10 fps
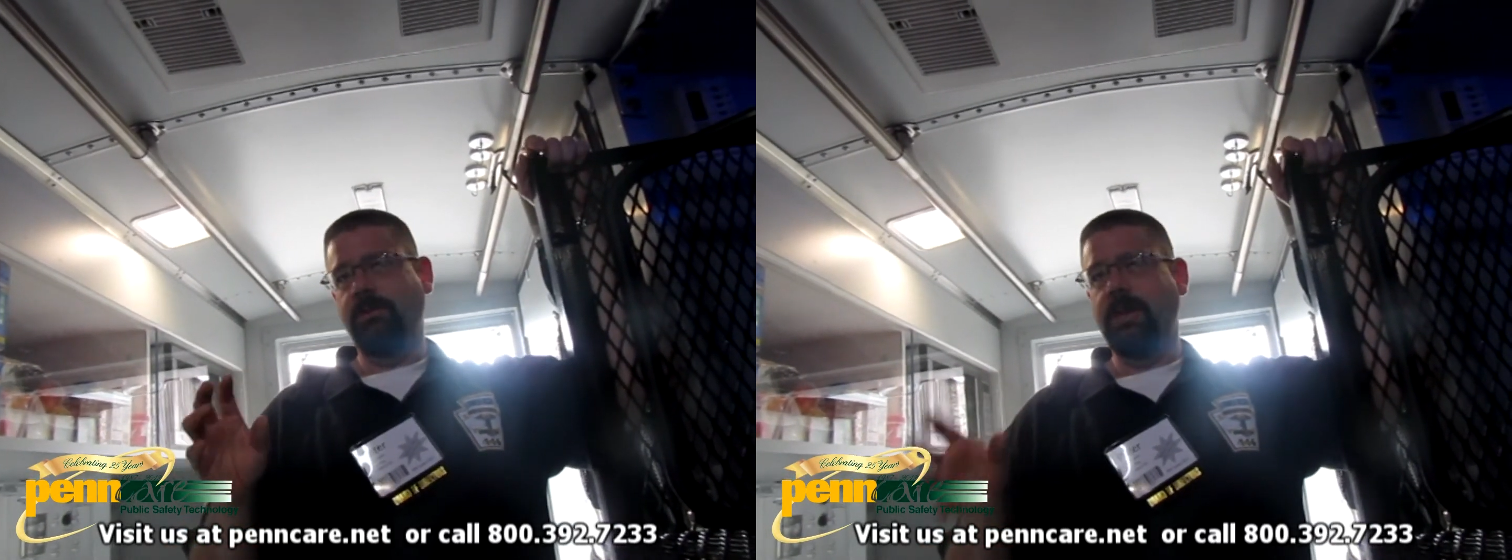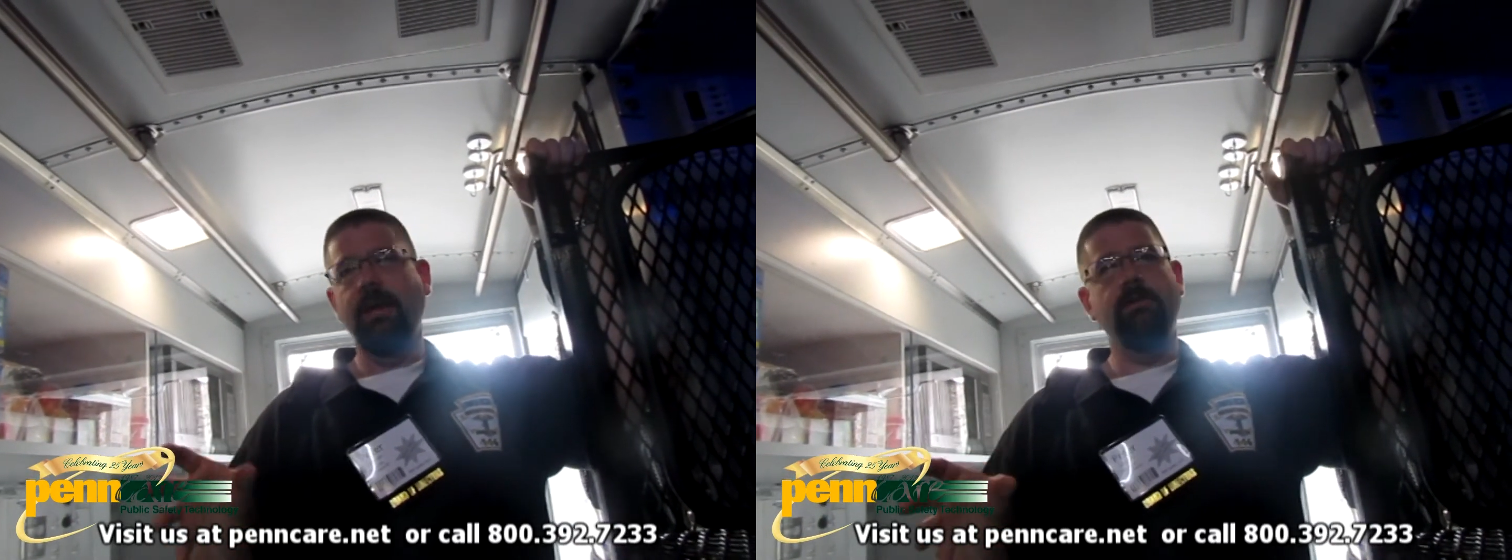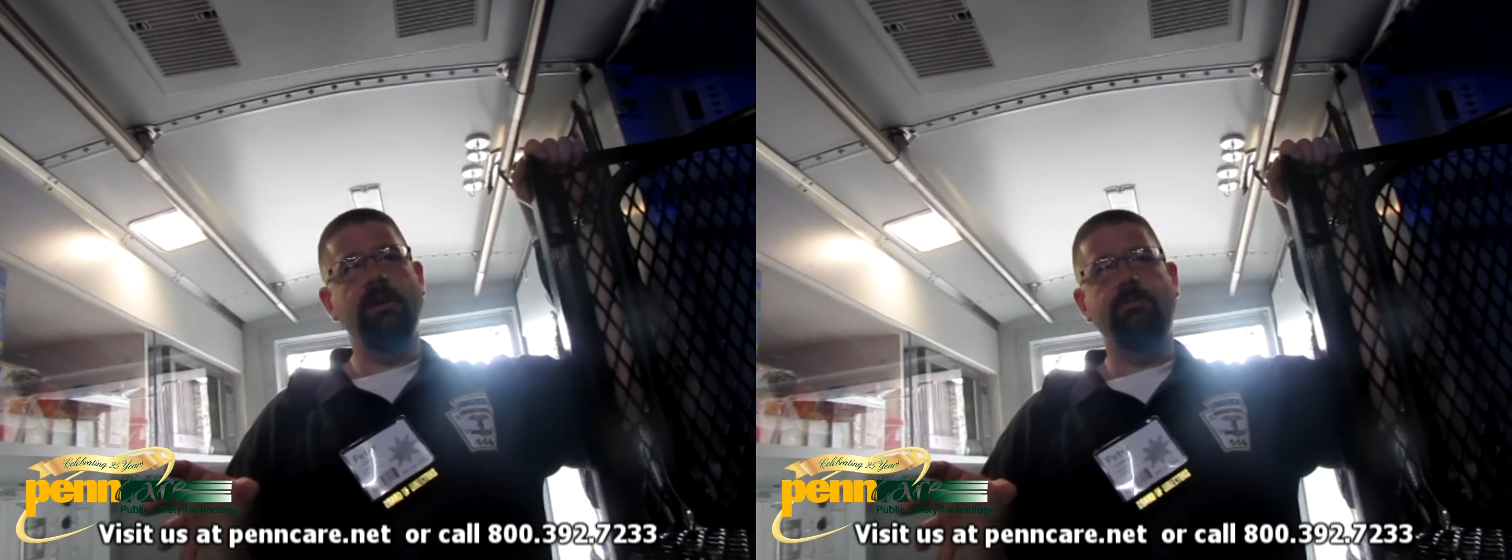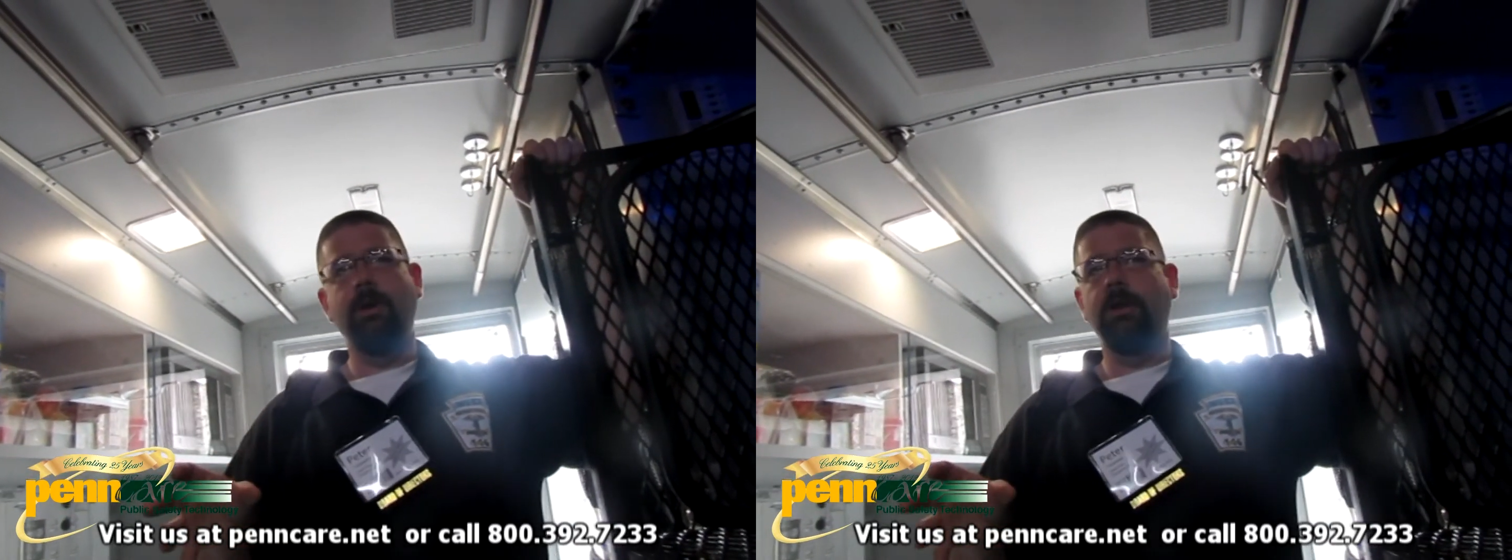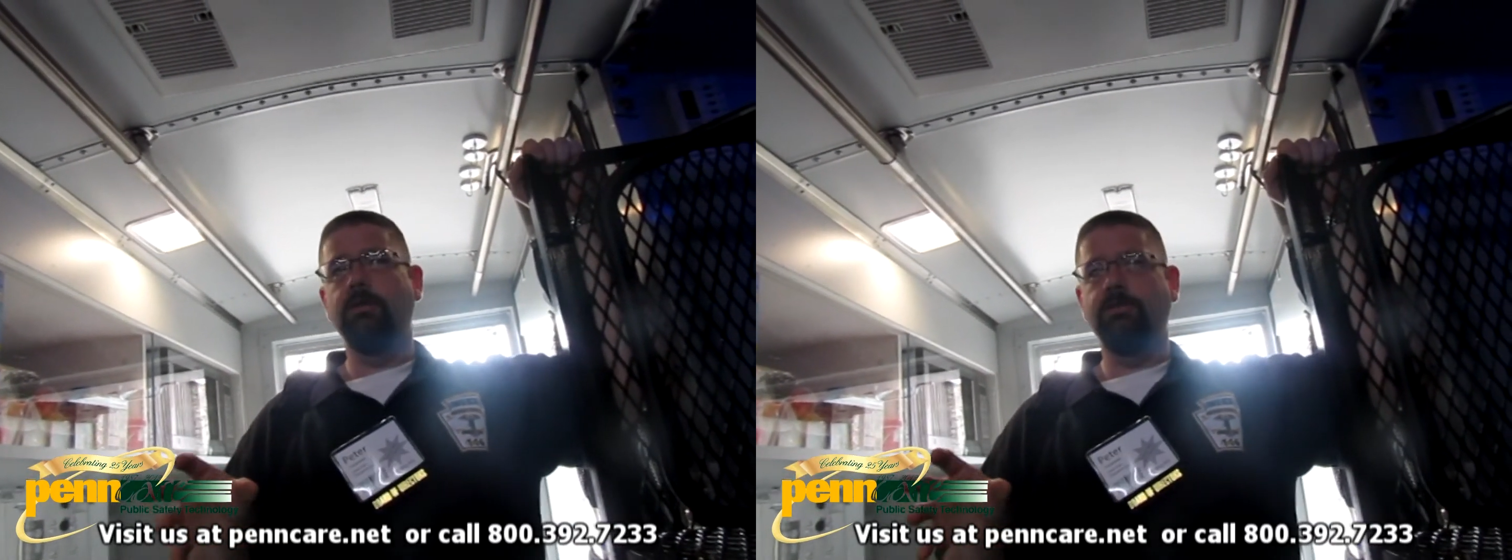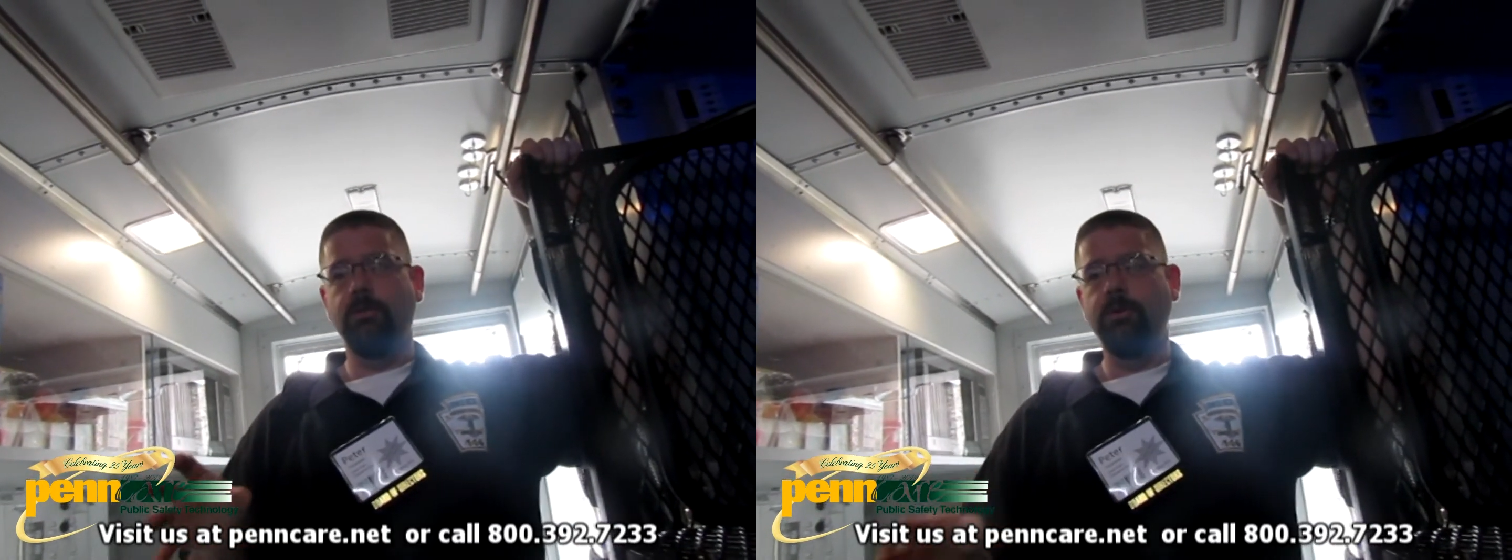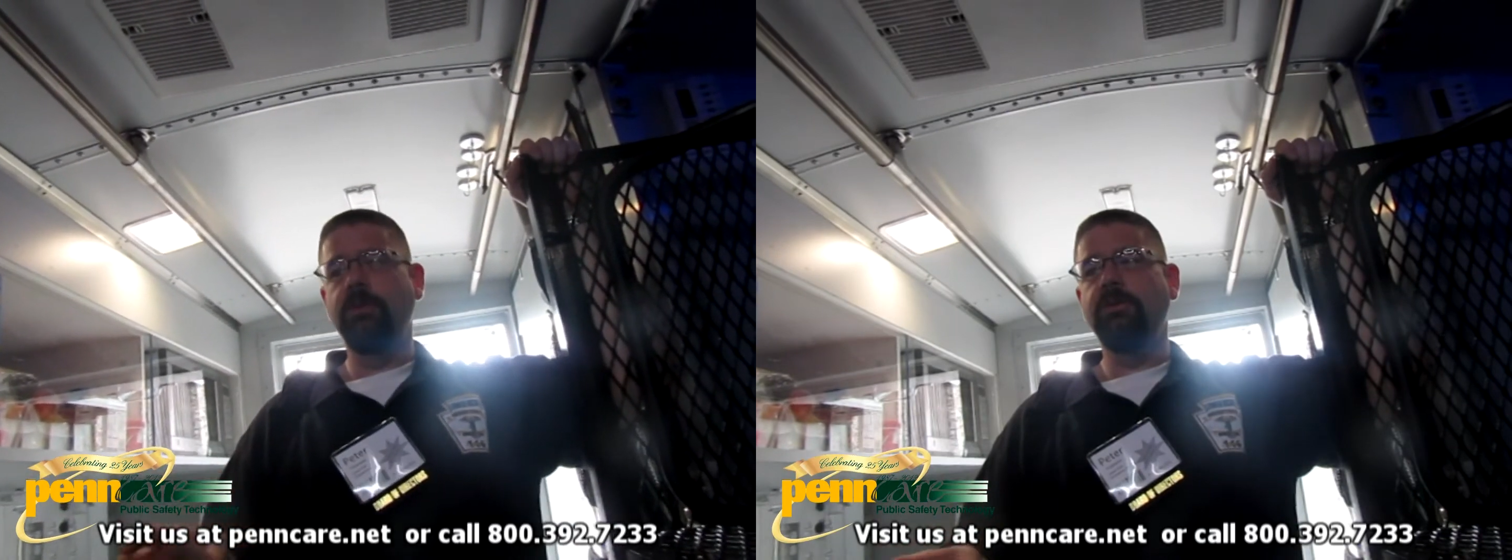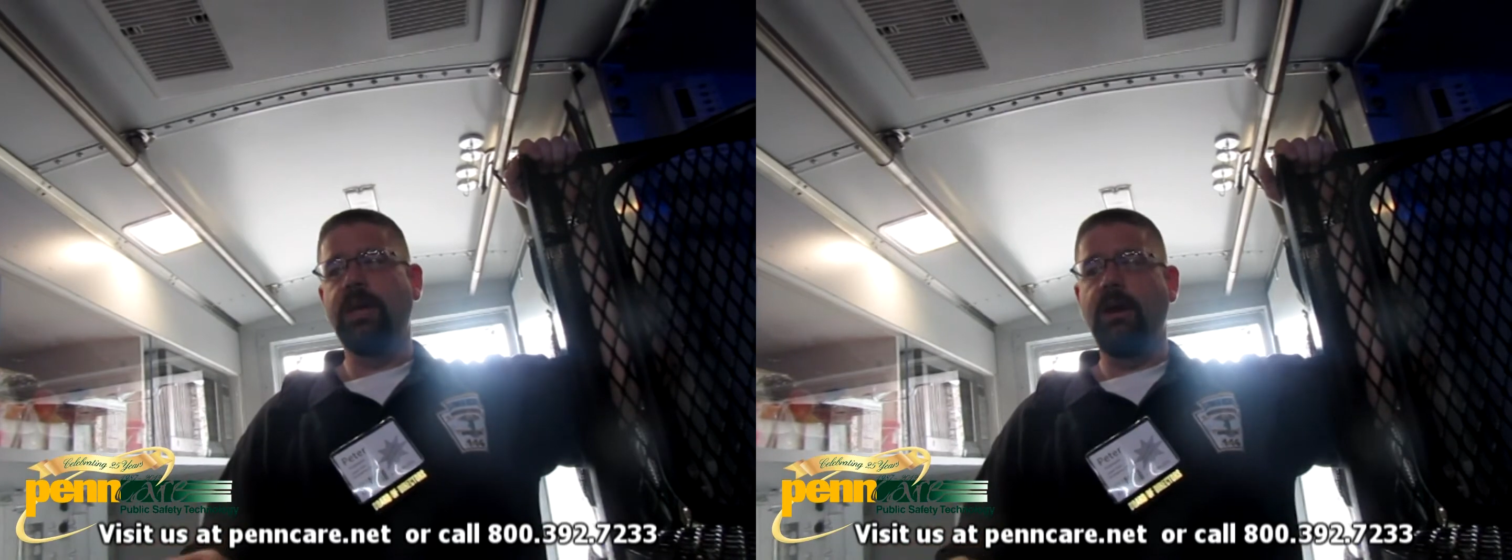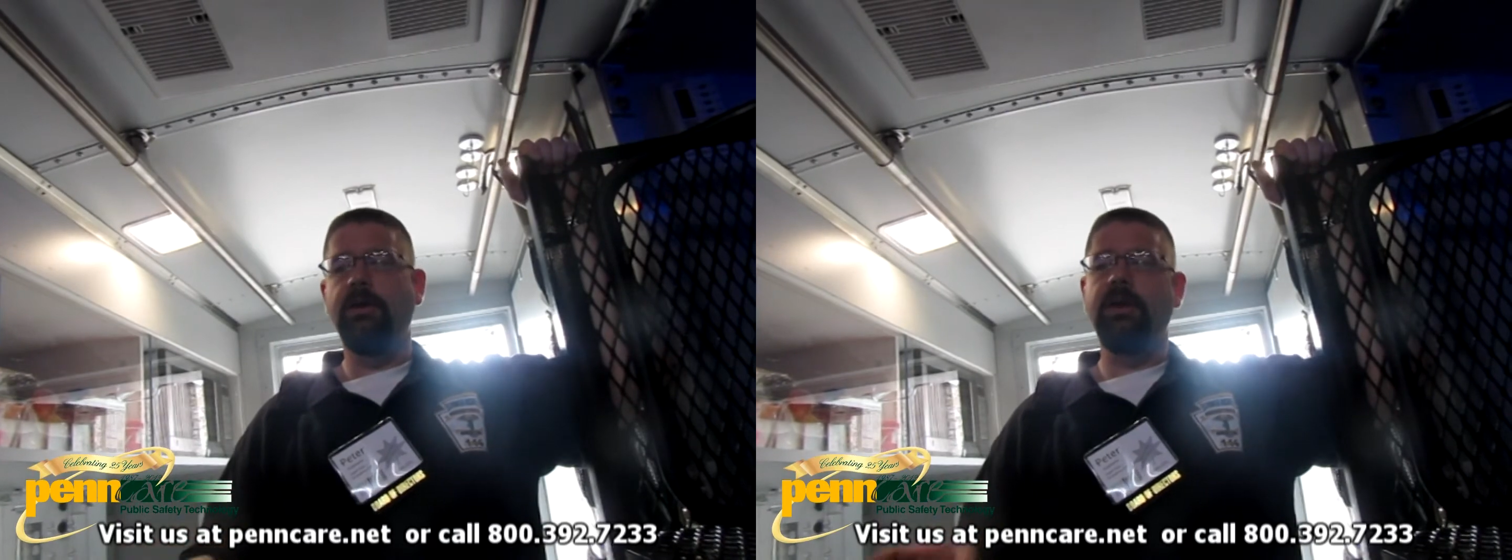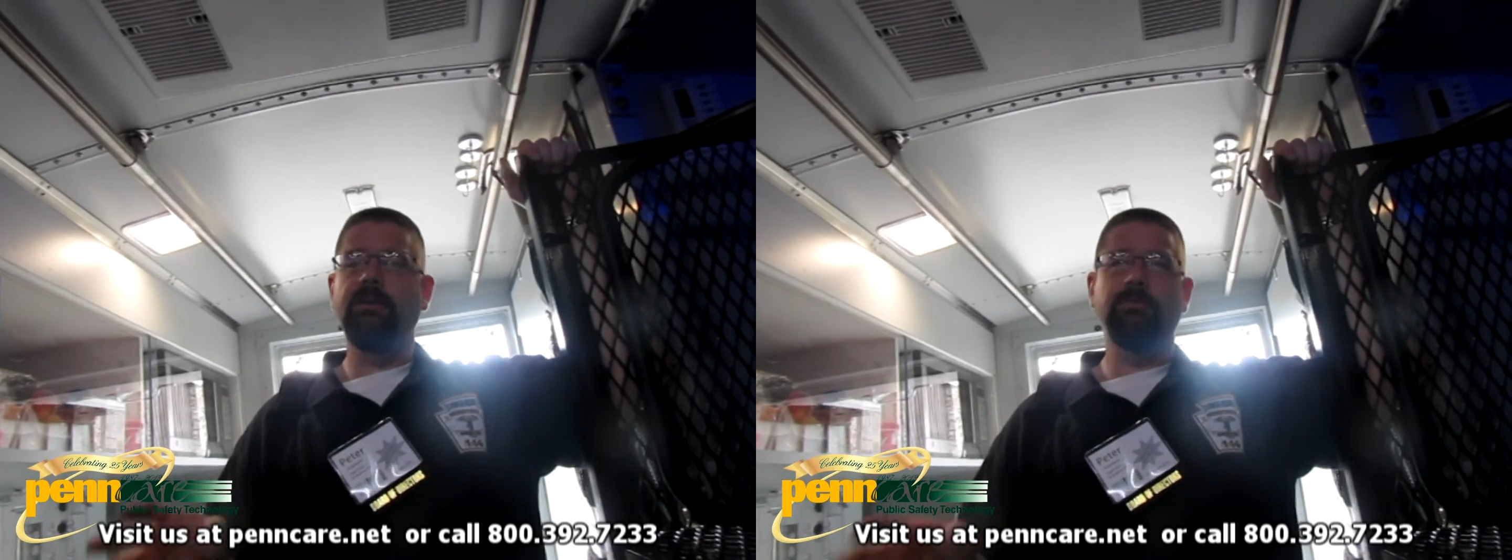Gatorade's better, so we do
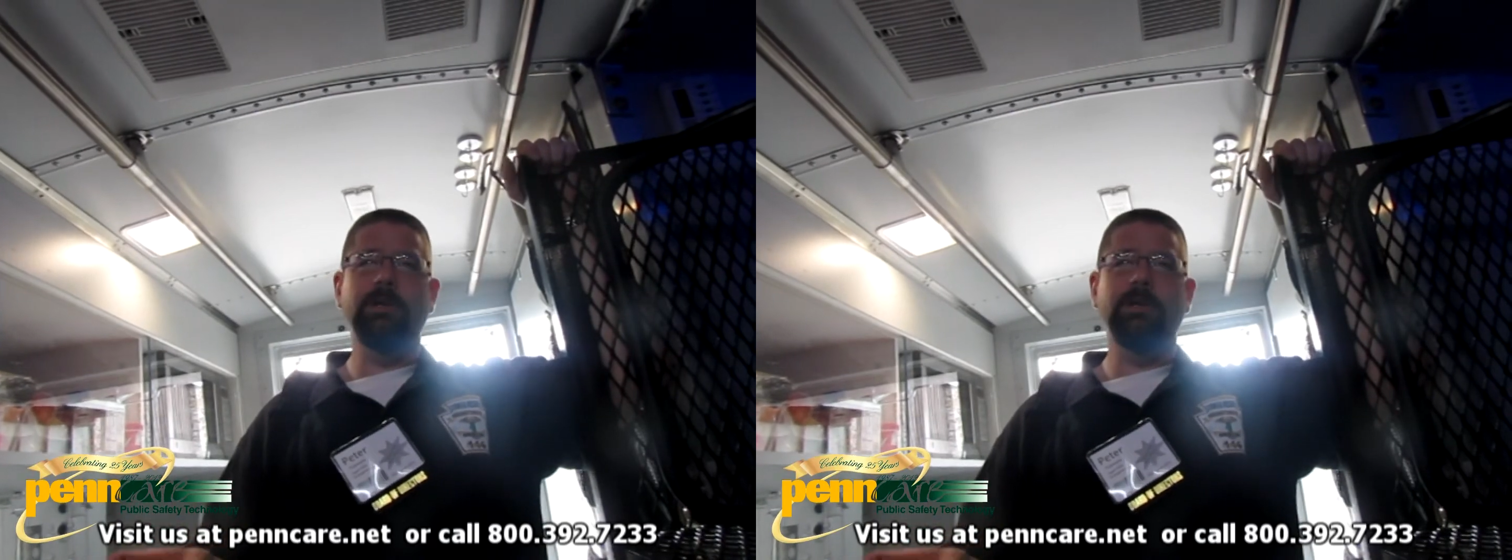carry as